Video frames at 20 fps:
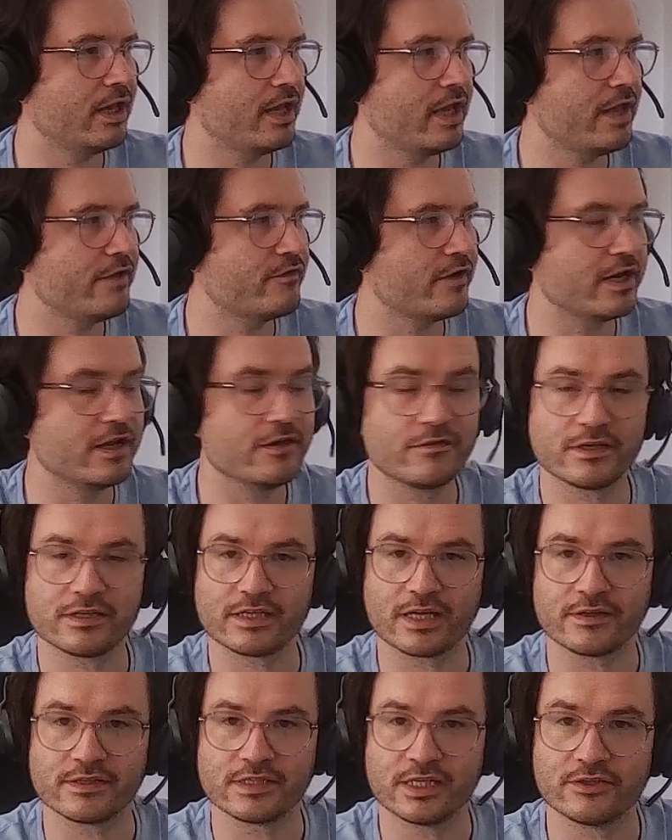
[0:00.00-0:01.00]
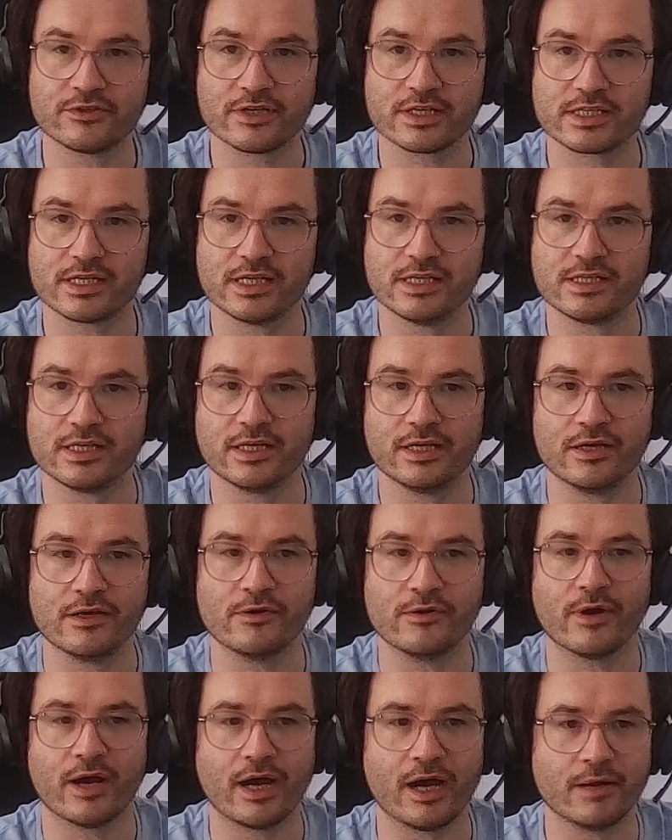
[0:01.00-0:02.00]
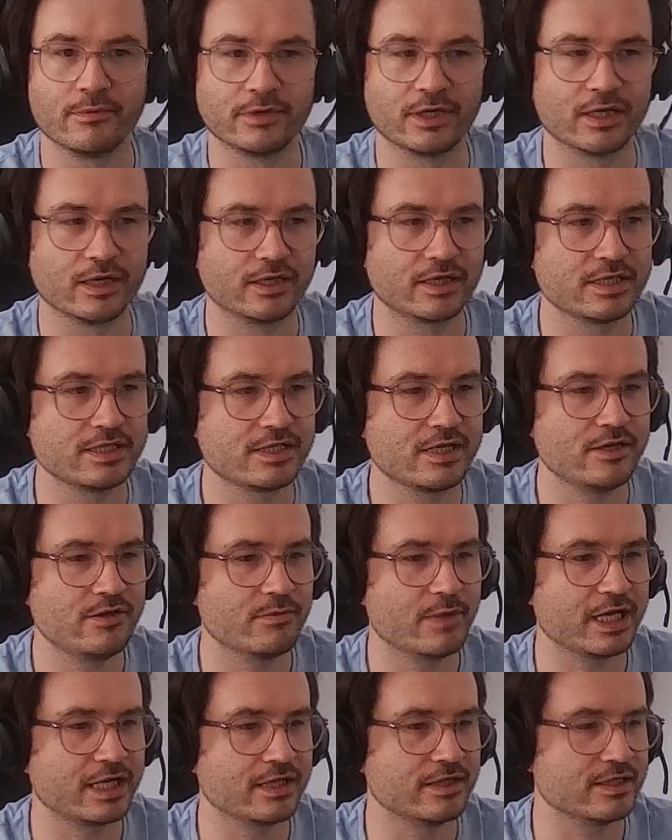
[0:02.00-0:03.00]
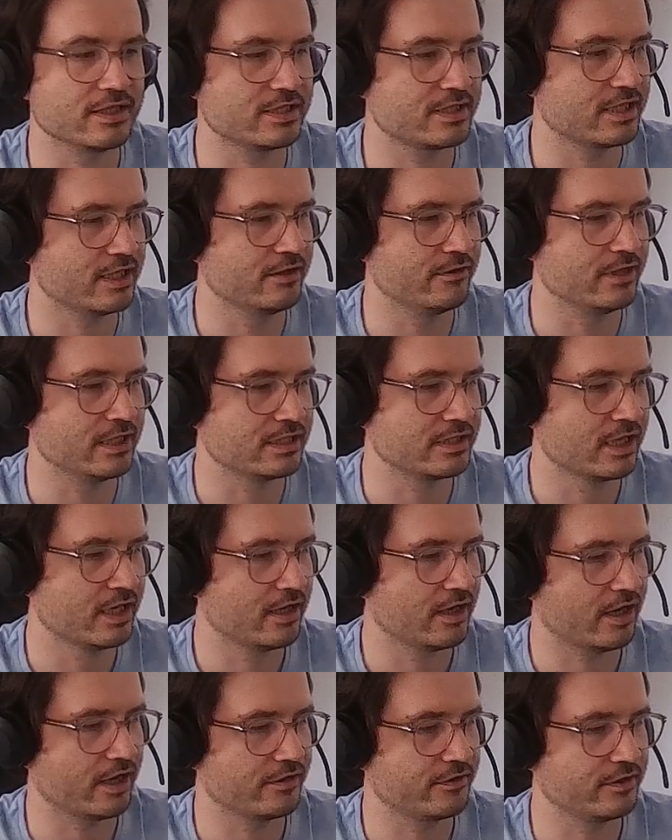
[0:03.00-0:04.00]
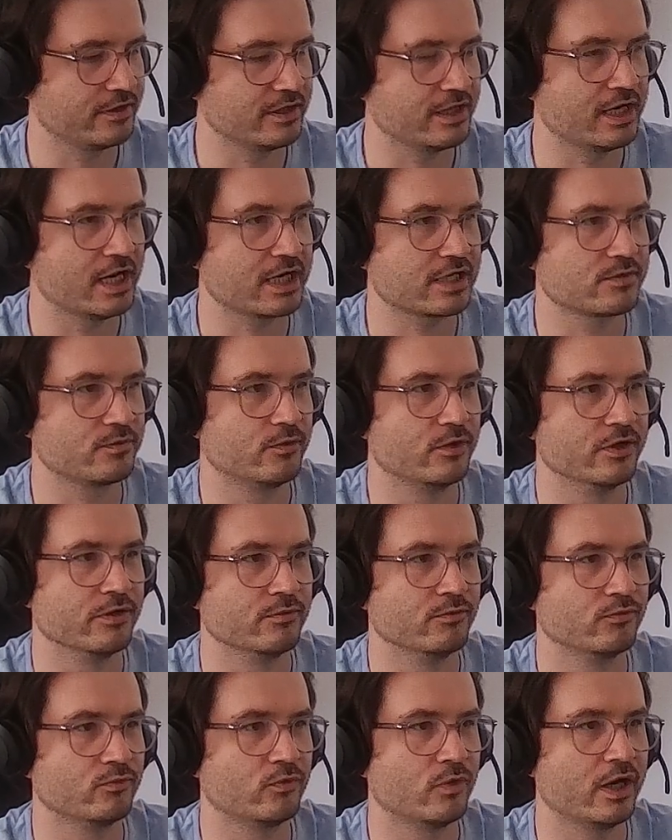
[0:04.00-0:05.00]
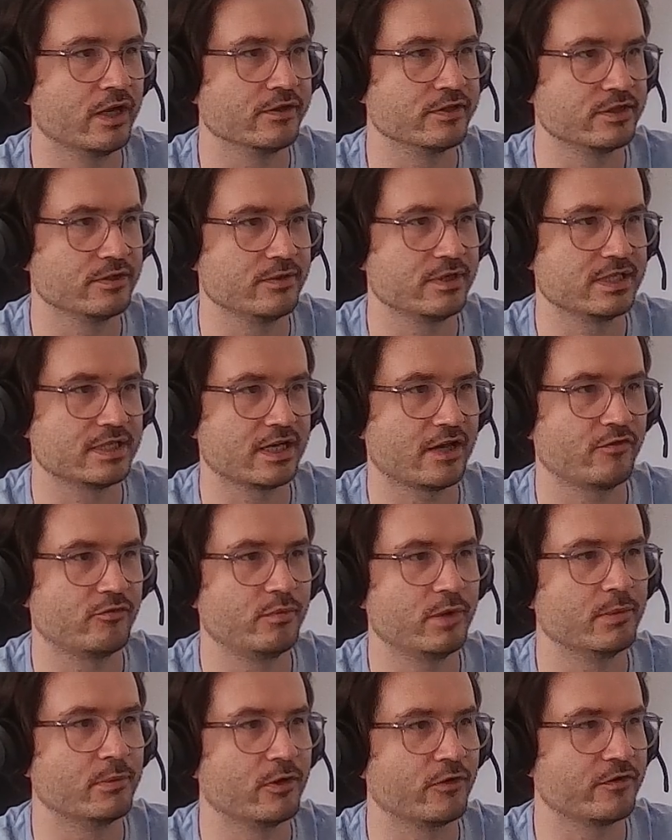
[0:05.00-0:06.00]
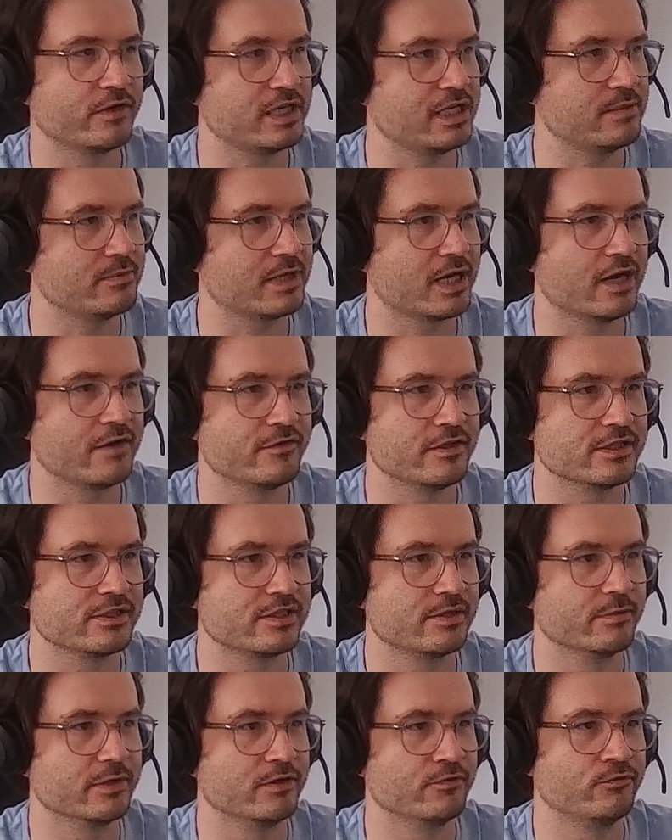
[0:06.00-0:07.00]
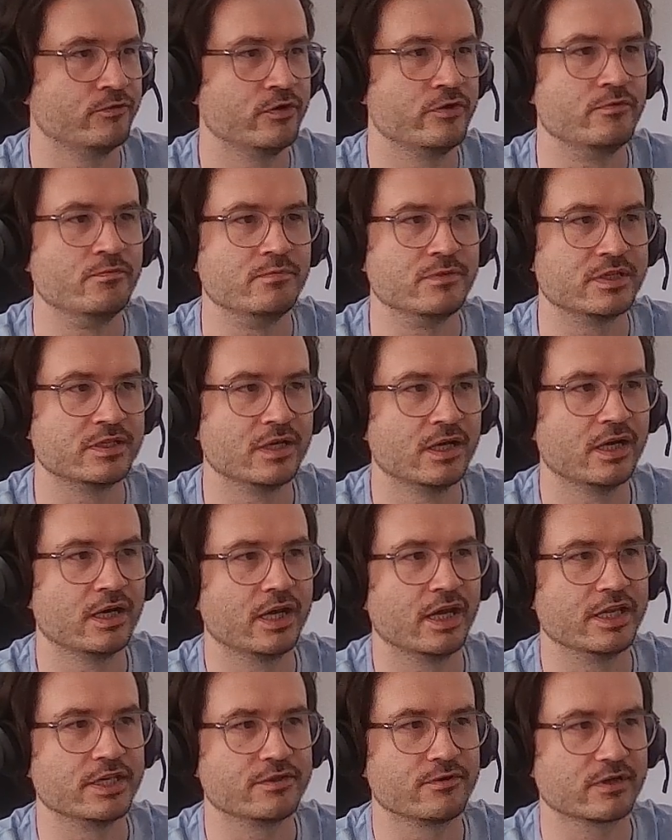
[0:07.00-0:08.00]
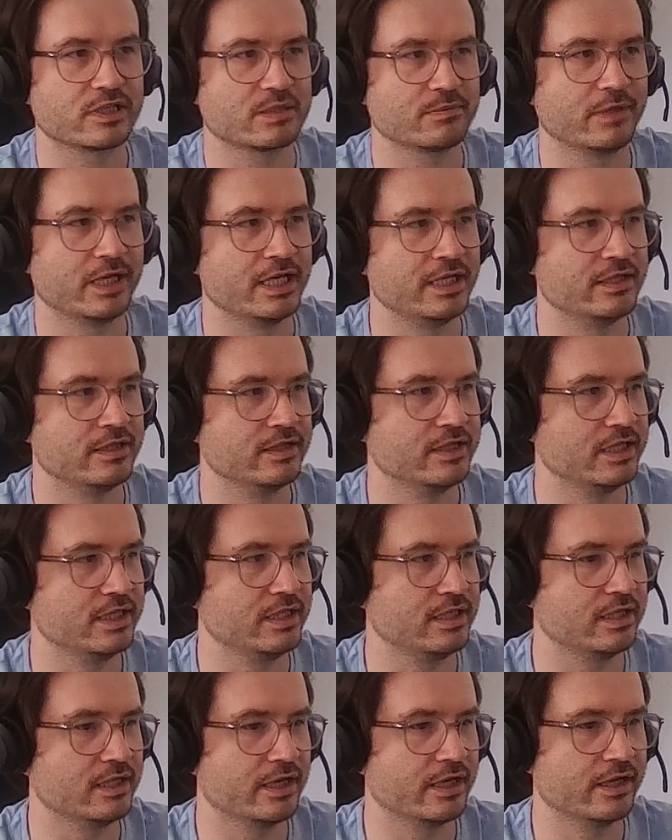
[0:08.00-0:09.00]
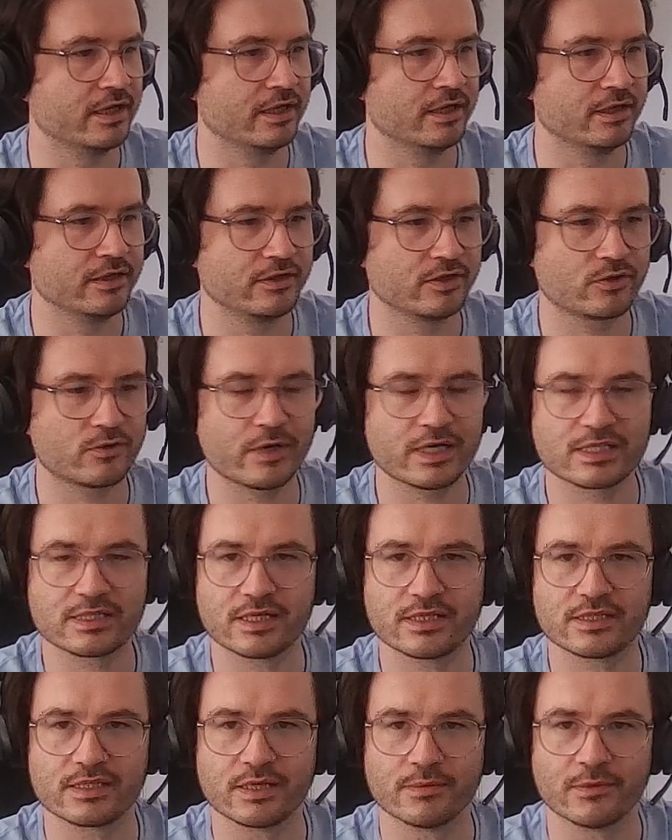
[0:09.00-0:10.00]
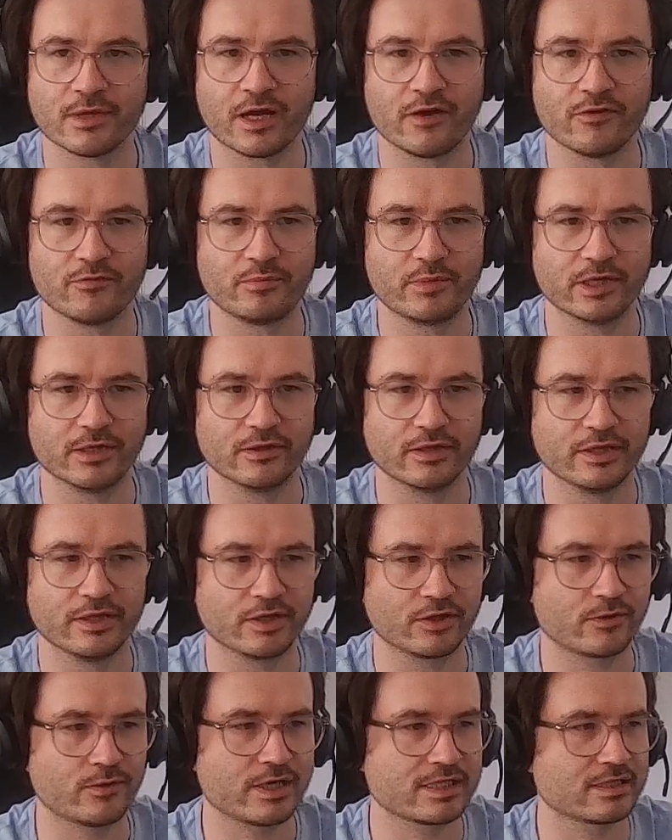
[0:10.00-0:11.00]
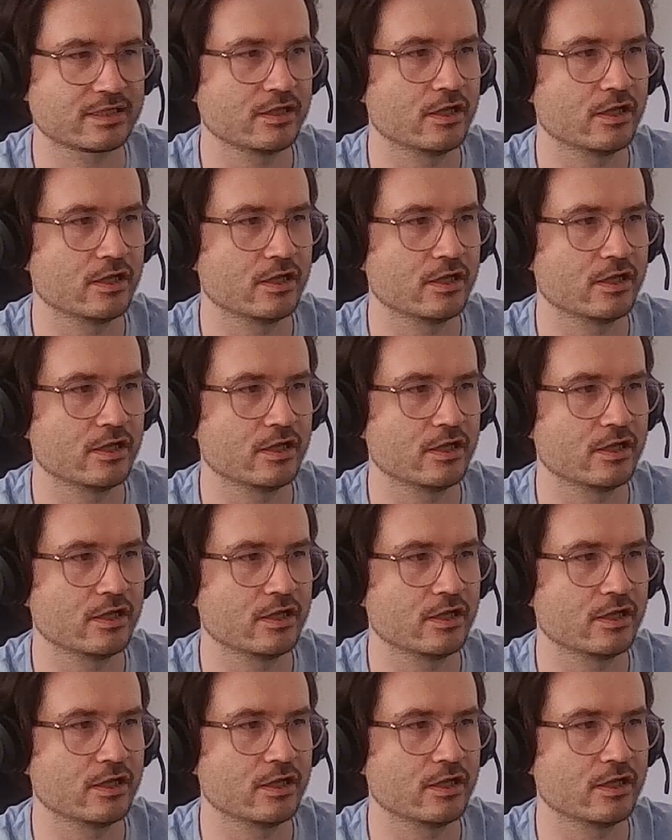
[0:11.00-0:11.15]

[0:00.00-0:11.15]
If any of this sounds interesting to you, I'm going to continue making this series. I think the next one, what I'll do is have a bit more of a deep dive in some of the rooms and to explain the quest system that I've built and the quest